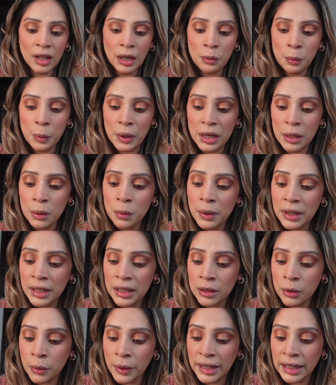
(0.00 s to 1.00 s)
We
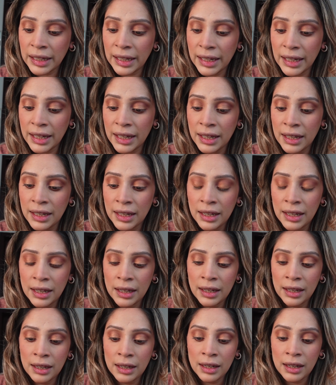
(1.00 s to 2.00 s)
will quickly
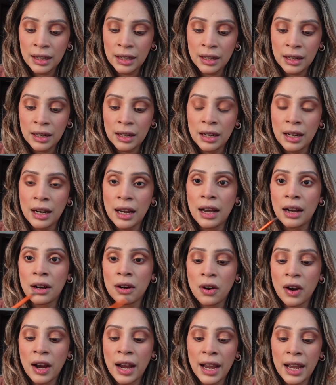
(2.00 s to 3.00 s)

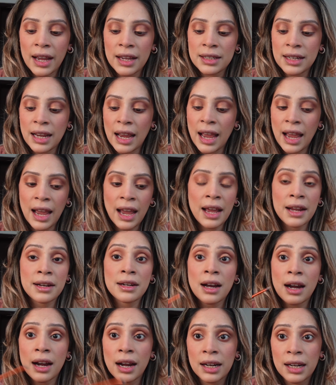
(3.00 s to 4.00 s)
go ahead and
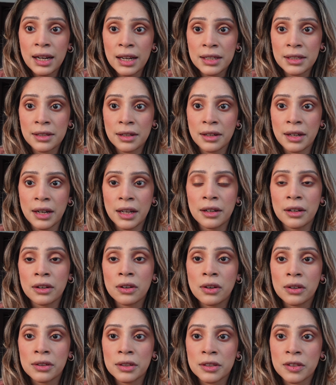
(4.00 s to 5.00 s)
highlight our inner
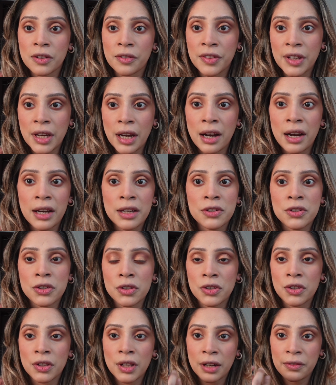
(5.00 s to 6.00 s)
corners of the eye
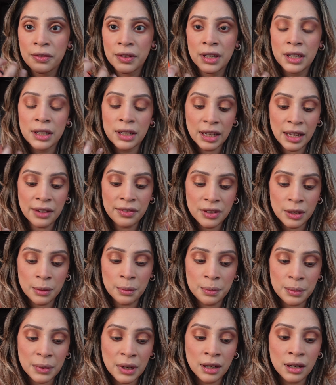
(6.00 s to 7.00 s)
just so that it gives up
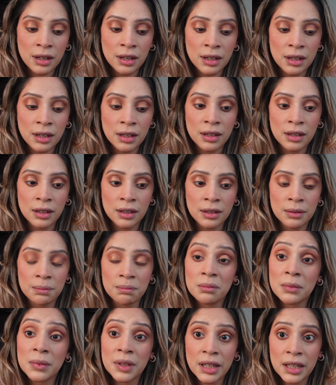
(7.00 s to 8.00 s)

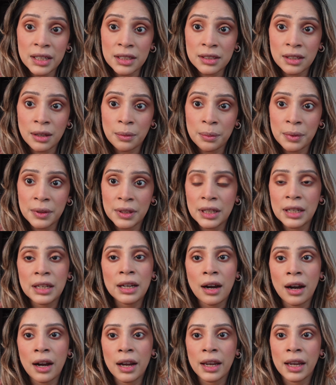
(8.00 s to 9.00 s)
lifts up the
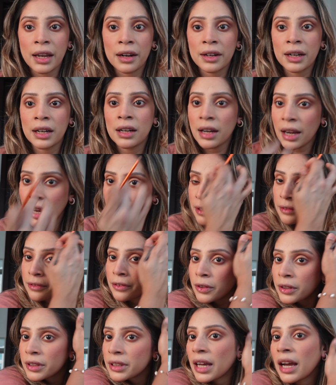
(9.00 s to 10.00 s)
eye area. And
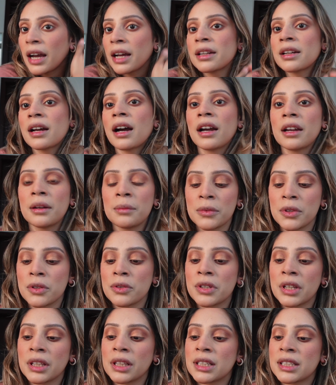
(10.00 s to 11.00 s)
for that I am
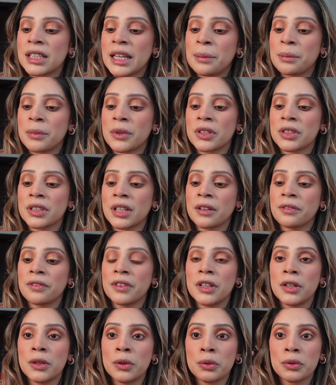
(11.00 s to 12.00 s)
using the same brush that
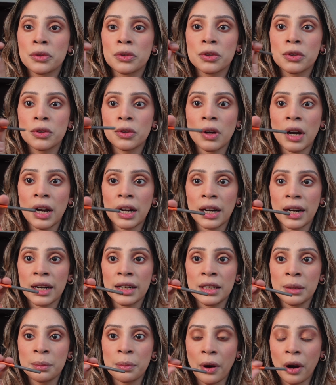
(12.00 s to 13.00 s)
we used to
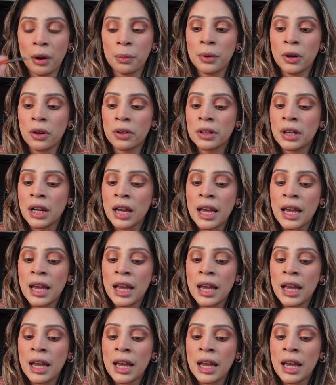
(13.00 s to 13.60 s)
highlight the brow bone